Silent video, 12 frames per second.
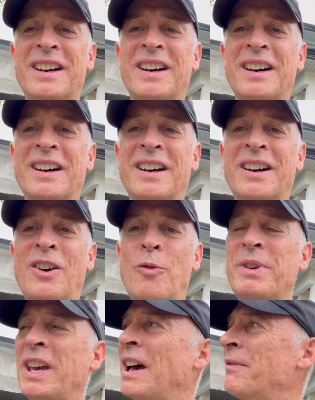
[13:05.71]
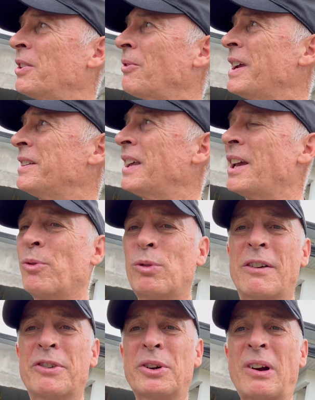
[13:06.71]
Hope you have a great day
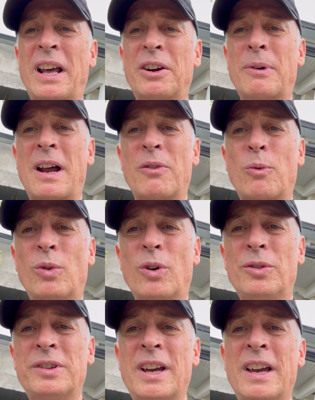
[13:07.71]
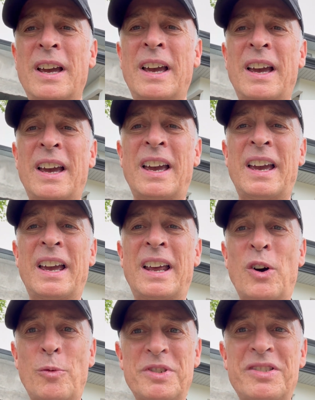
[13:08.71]
wherever you're at around the world,
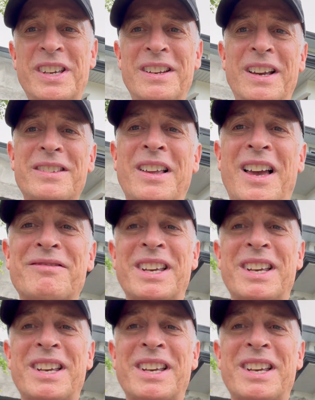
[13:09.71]
and hope to see you next time.